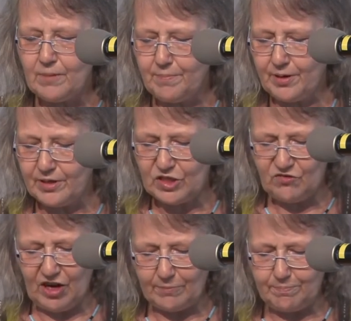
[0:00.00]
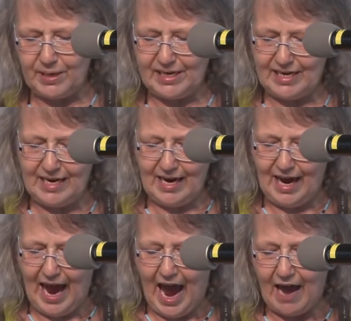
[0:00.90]
The birds felt pity
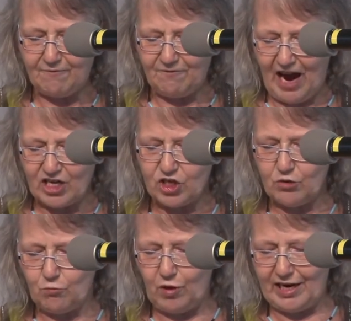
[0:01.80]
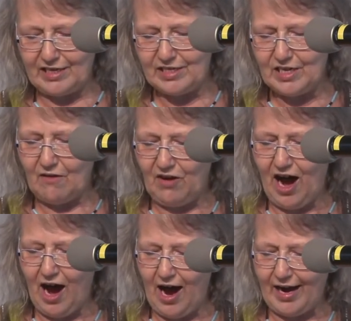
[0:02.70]
and fashioned wings of
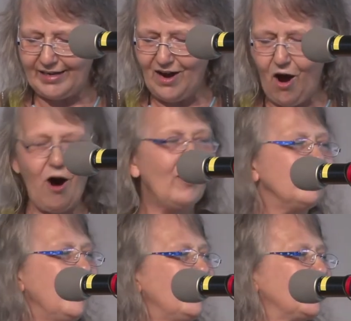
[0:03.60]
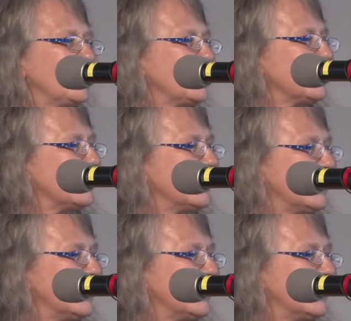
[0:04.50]
hide on mouse.